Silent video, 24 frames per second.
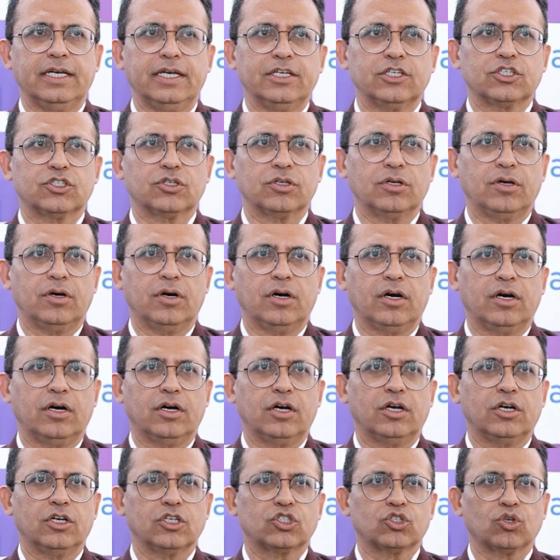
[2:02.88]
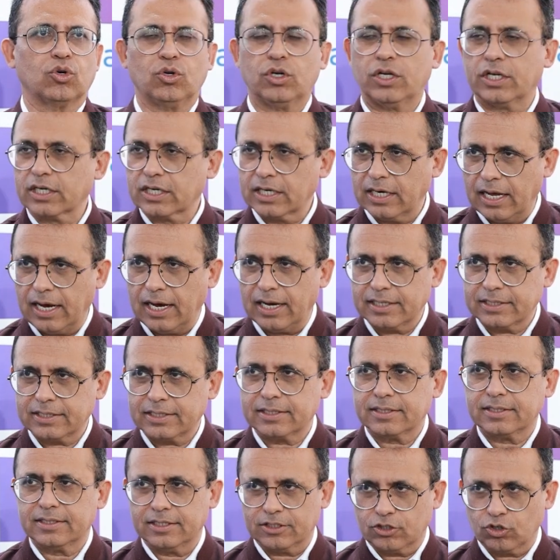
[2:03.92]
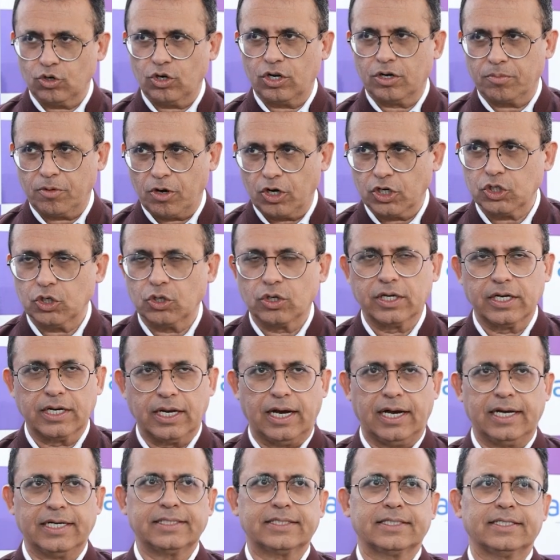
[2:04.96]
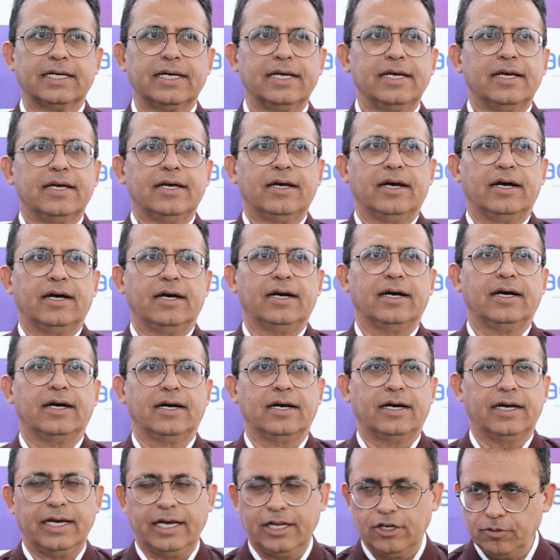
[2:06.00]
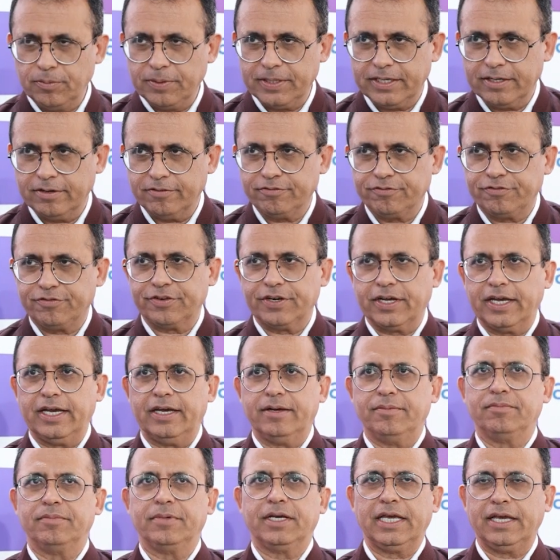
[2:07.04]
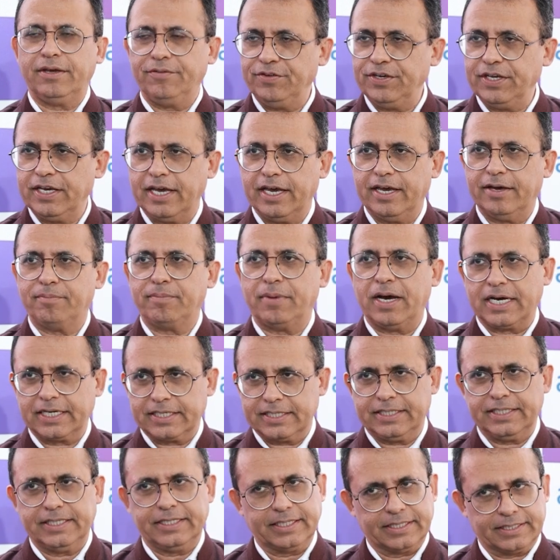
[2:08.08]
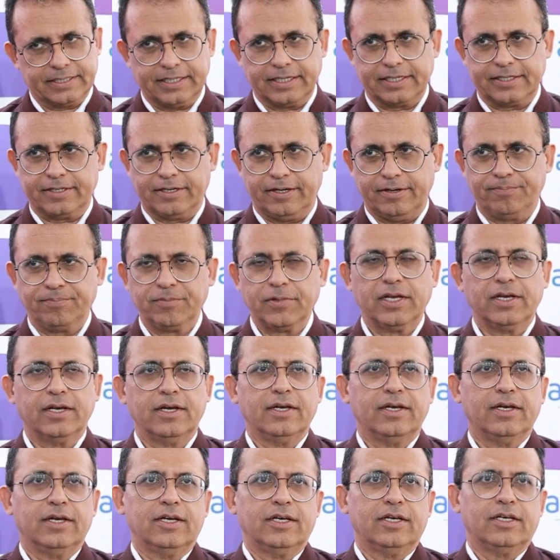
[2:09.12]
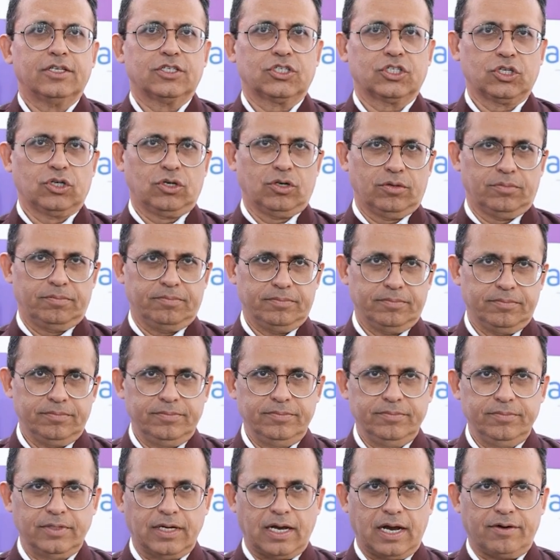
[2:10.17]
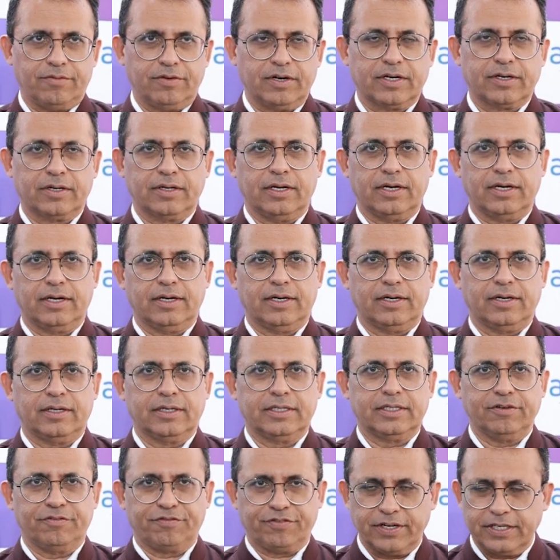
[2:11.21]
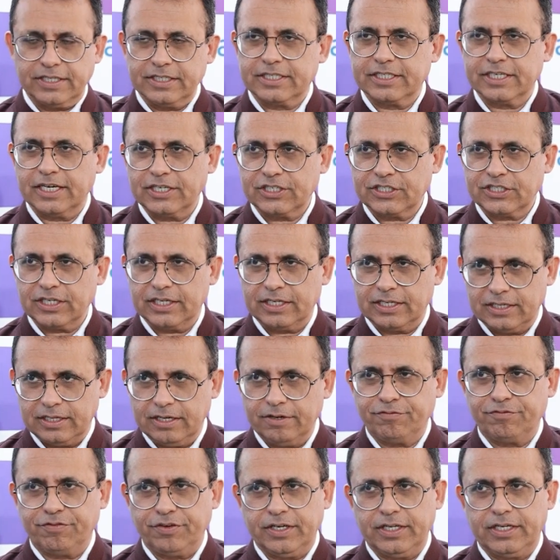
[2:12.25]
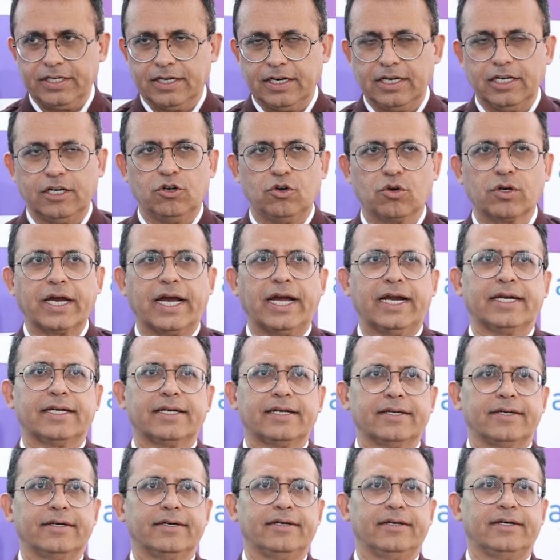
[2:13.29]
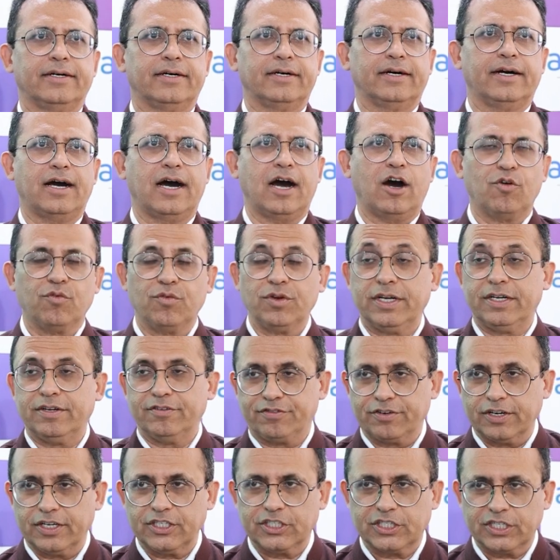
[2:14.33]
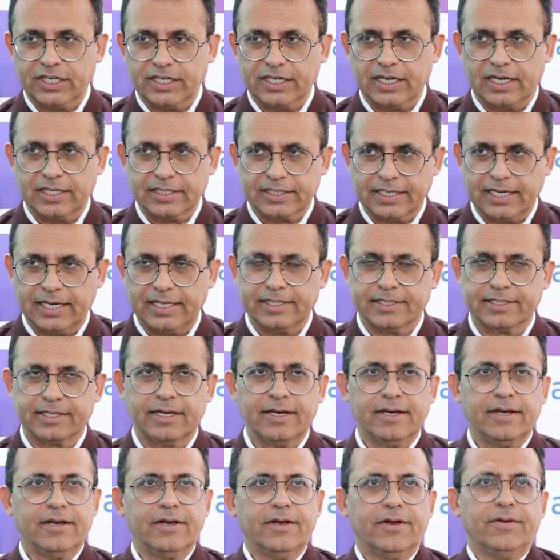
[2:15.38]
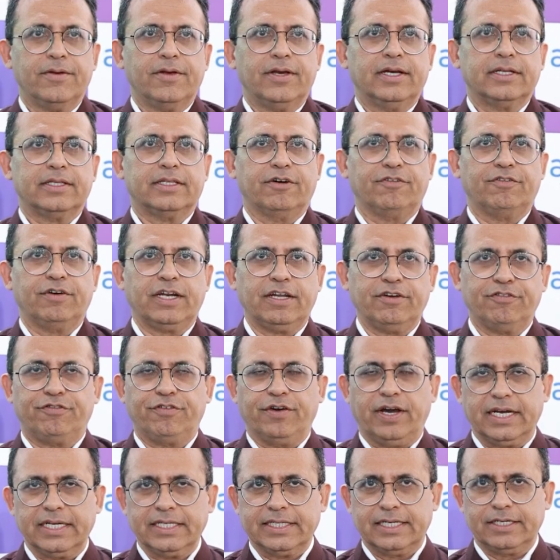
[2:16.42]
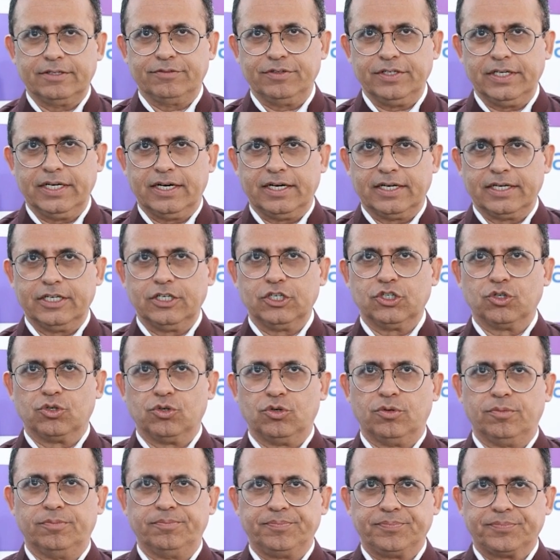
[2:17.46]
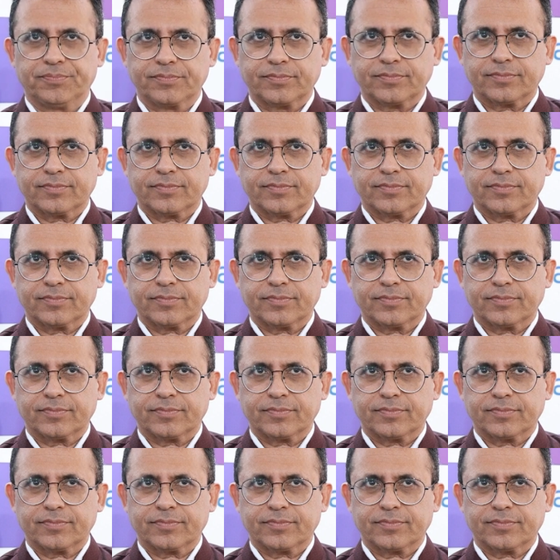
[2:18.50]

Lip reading: the solar glass, the solar module glass, aluminium frame, EVA, backsheet, etc. So our differentiation, if we really look at how we differentiate ourselves, the very fact that we are into